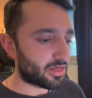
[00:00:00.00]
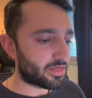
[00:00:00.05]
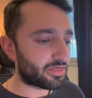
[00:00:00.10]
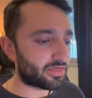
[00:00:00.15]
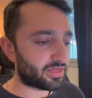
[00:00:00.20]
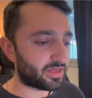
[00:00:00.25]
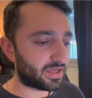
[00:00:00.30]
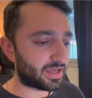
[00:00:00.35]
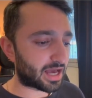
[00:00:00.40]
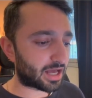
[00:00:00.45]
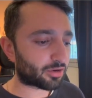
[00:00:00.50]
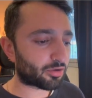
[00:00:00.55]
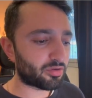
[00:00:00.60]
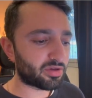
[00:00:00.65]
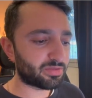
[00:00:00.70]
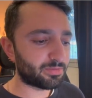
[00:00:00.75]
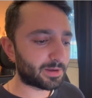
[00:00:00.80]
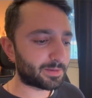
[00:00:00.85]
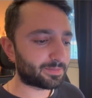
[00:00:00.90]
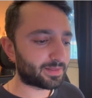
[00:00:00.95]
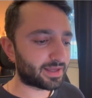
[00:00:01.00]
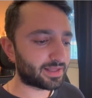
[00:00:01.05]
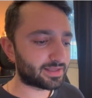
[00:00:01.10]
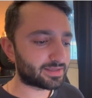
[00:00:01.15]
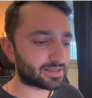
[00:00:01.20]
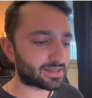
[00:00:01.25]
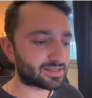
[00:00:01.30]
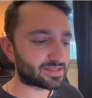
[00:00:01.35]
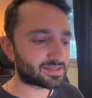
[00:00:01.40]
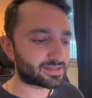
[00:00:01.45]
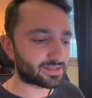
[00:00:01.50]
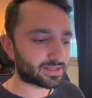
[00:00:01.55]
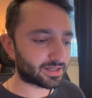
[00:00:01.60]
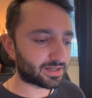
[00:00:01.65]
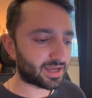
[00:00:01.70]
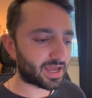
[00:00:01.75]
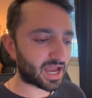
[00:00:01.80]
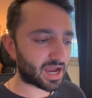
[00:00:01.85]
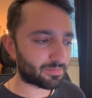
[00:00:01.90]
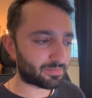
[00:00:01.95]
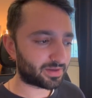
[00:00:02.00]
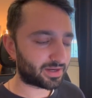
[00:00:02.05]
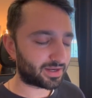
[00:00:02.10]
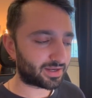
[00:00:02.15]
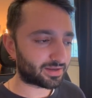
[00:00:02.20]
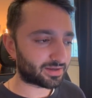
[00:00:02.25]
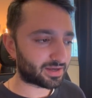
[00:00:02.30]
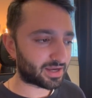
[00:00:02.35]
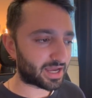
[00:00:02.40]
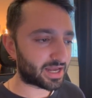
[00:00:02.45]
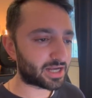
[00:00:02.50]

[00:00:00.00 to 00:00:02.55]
the algorithmic playlist is still happening,